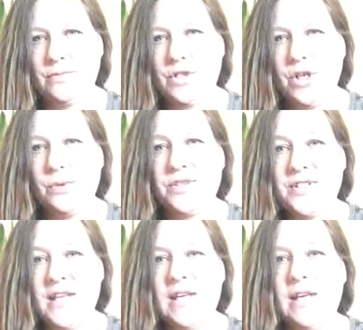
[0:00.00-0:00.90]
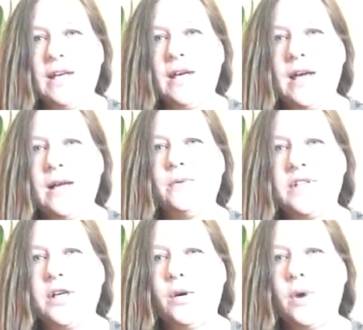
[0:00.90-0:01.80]
to go see, and it was
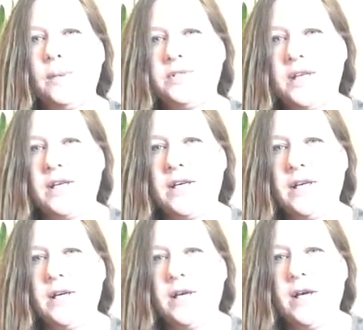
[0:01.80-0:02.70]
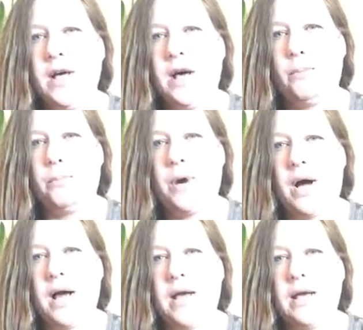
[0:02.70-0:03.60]
interrupted
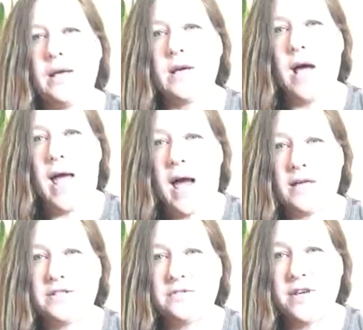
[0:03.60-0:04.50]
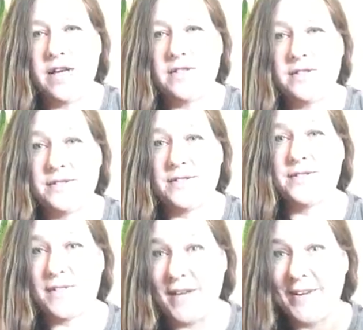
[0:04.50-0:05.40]
by
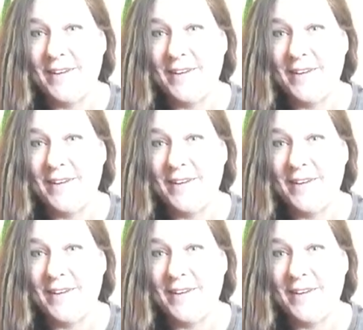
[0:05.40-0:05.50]
activists,